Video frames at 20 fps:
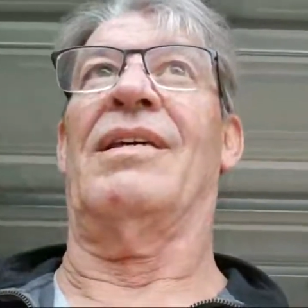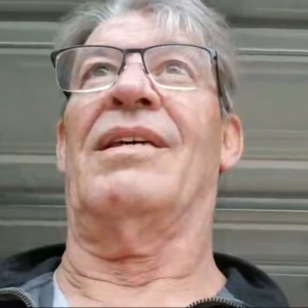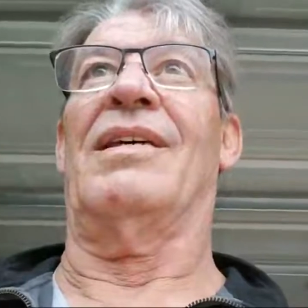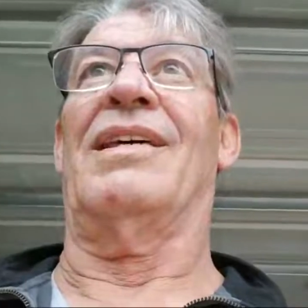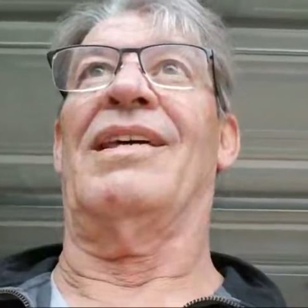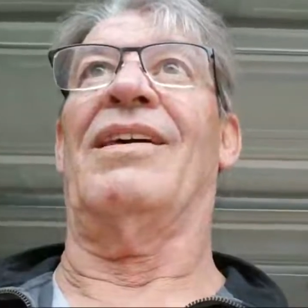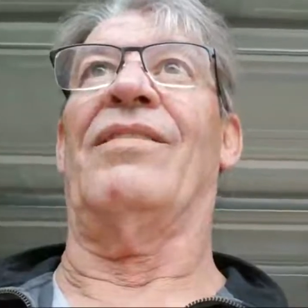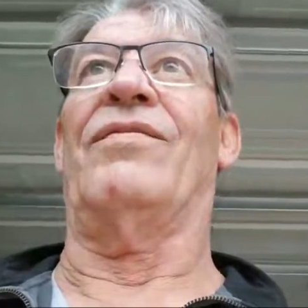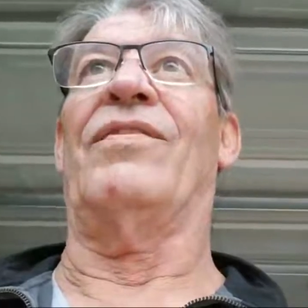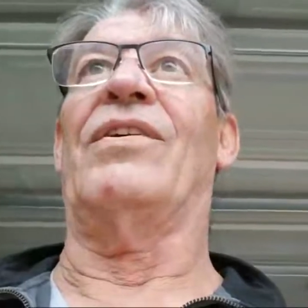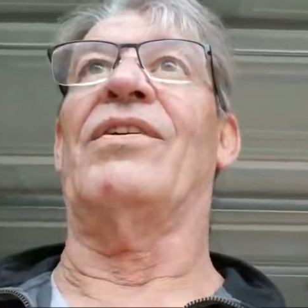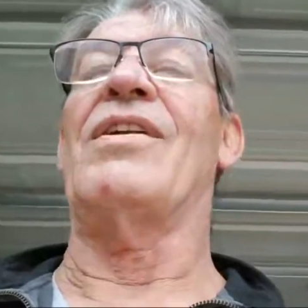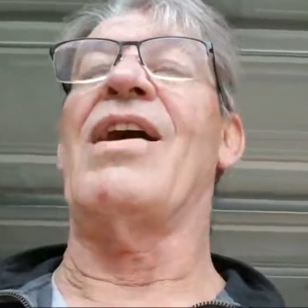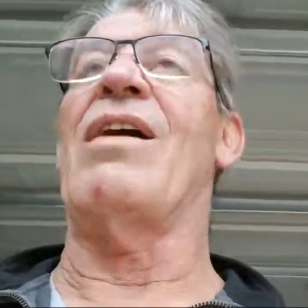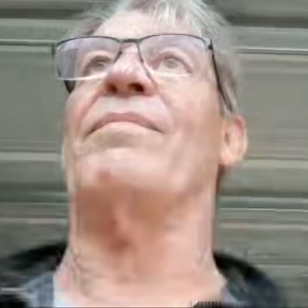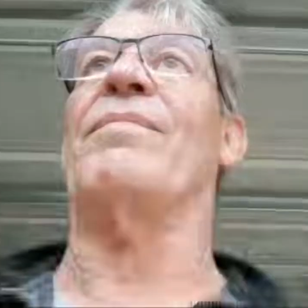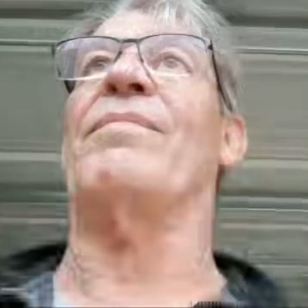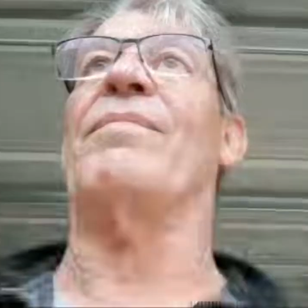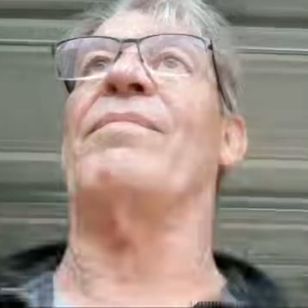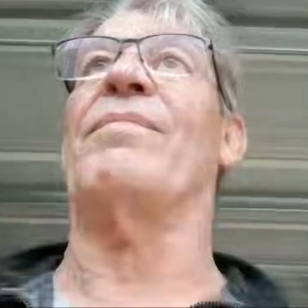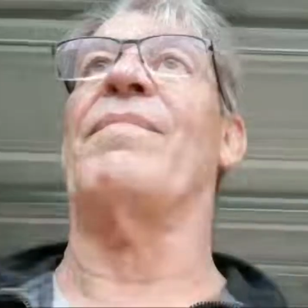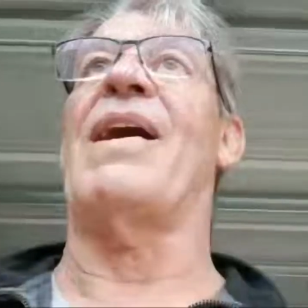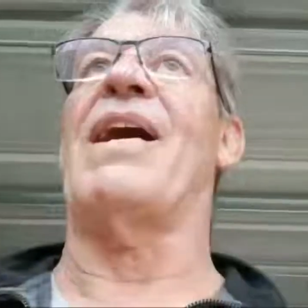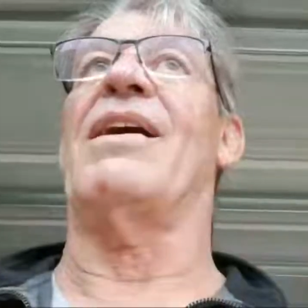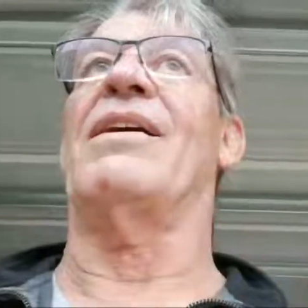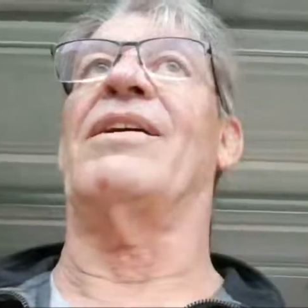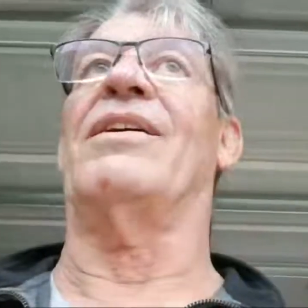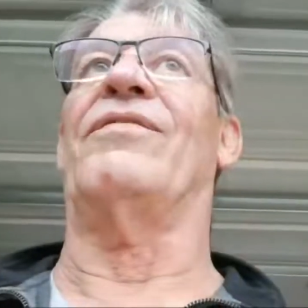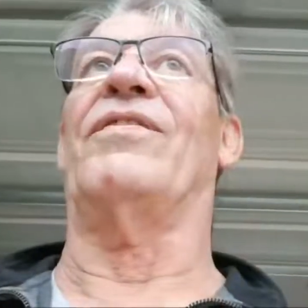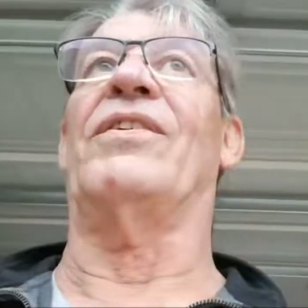if you're
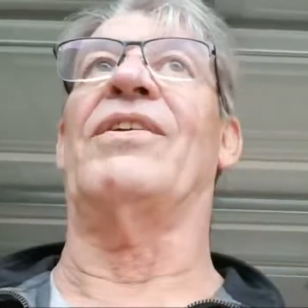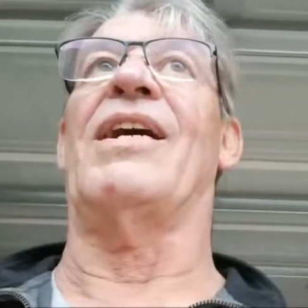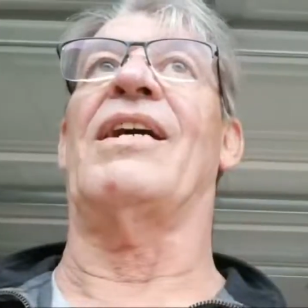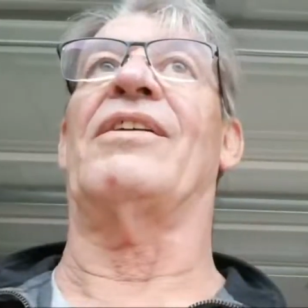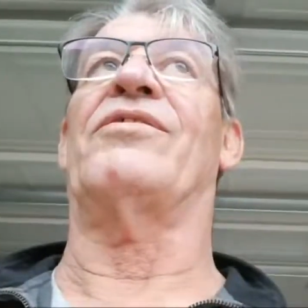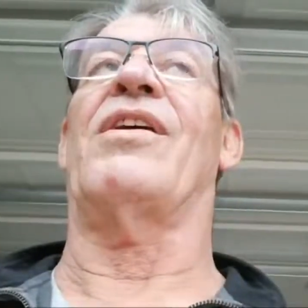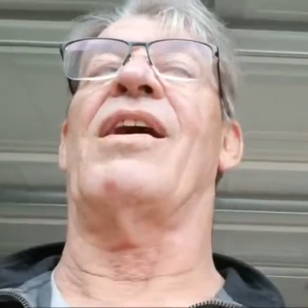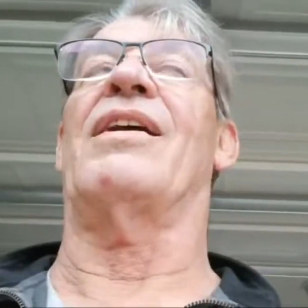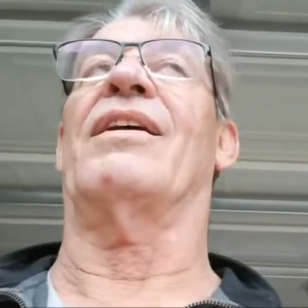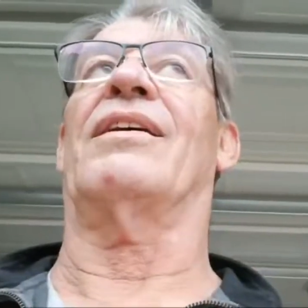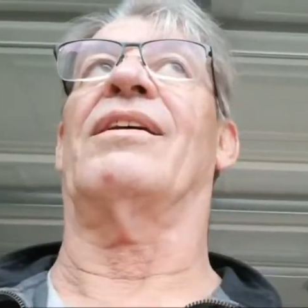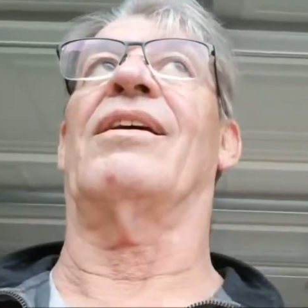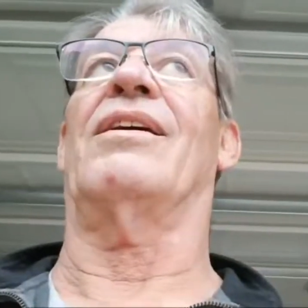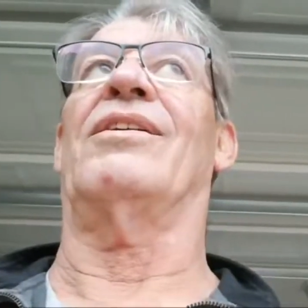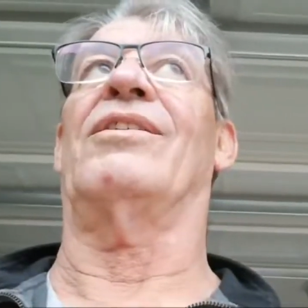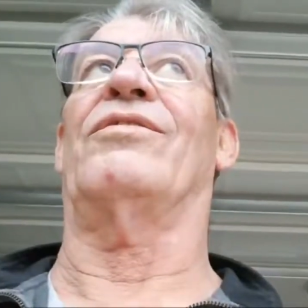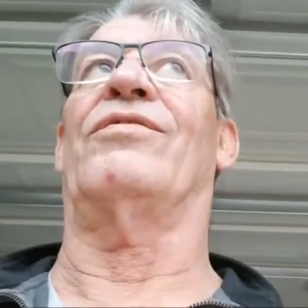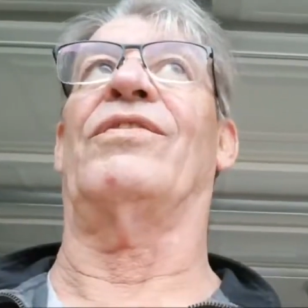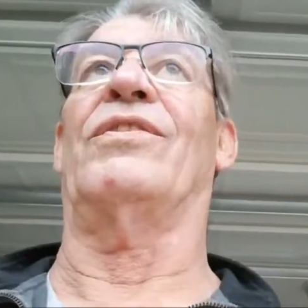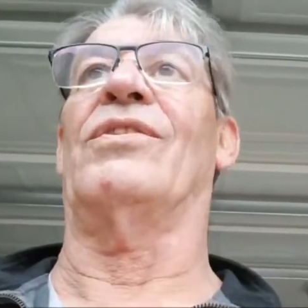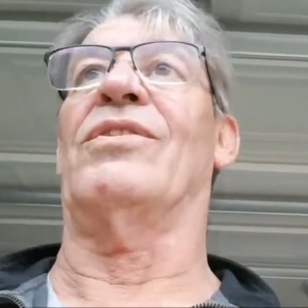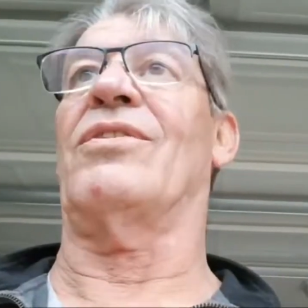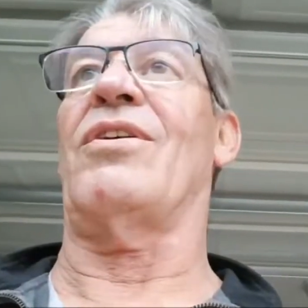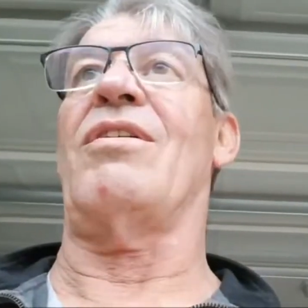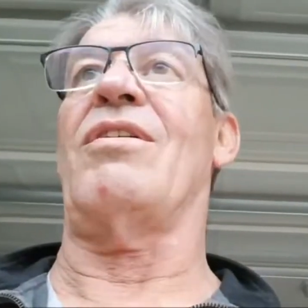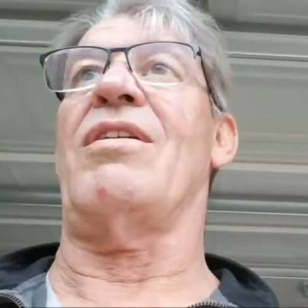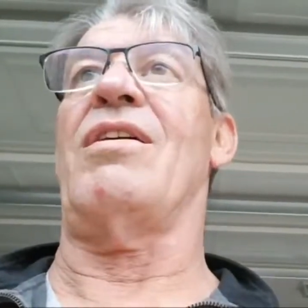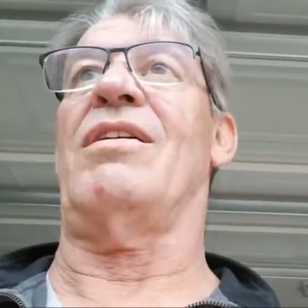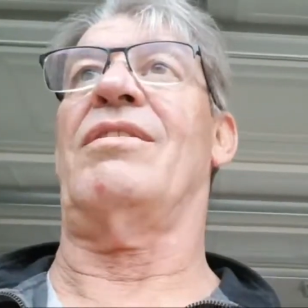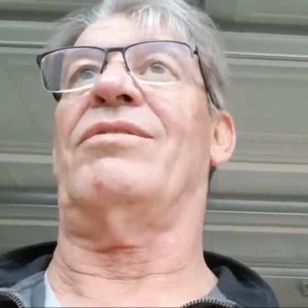not trying to cut your fuel
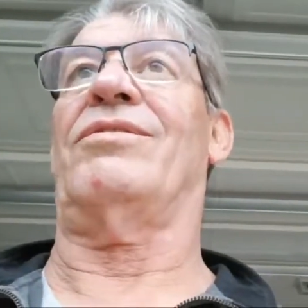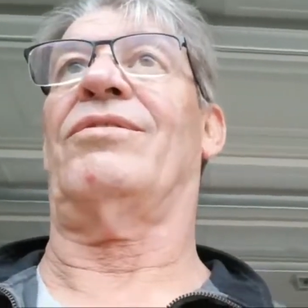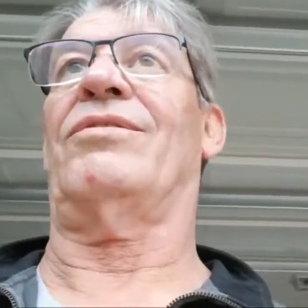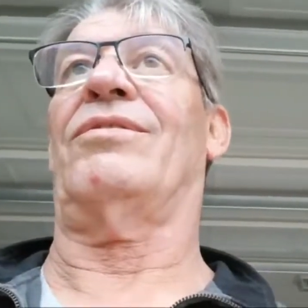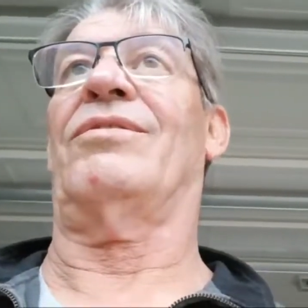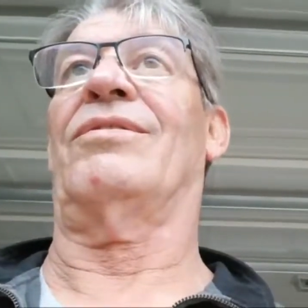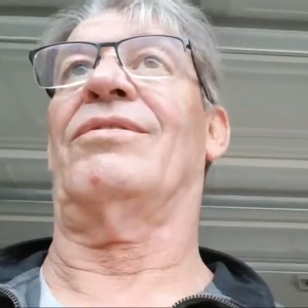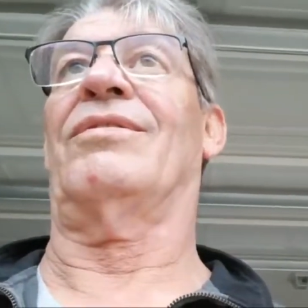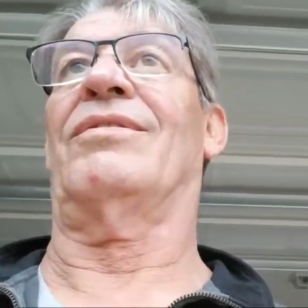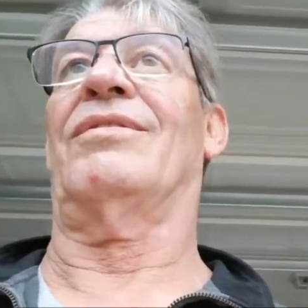costs